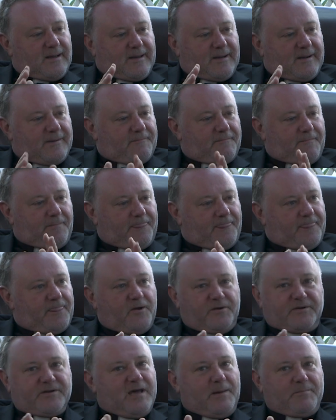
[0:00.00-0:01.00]

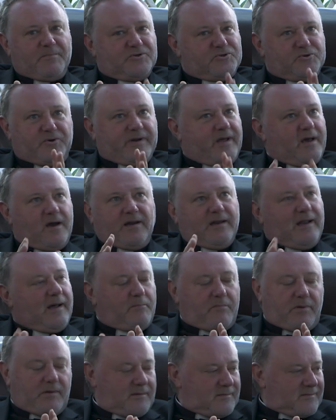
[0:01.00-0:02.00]
Not come and join our
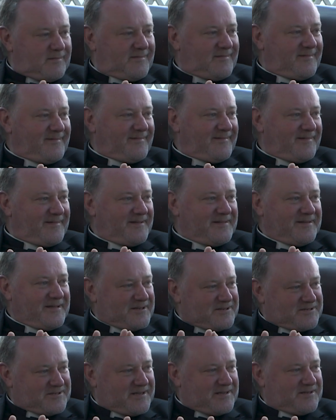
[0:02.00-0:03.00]
club,
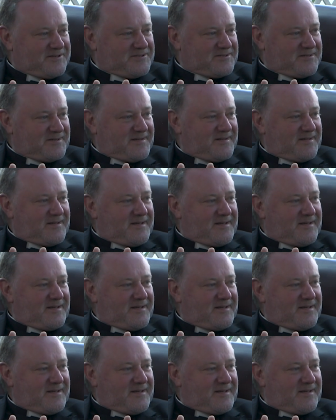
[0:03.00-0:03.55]
in that sense.